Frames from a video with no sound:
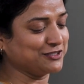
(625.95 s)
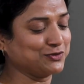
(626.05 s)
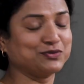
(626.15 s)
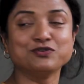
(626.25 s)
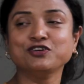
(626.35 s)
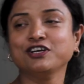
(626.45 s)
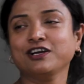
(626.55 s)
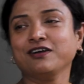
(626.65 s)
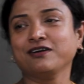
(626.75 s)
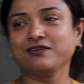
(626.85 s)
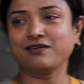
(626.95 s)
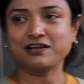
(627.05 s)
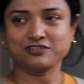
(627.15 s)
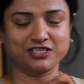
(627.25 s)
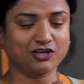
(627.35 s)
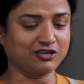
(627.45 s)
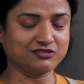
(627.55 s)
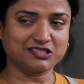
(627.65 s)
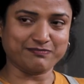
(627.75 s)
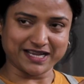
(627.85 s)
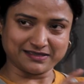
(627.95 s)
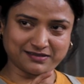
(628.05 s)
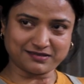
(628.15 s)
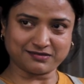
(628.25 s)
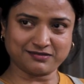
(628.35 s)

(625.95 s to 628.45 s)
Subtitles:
So she got the spices.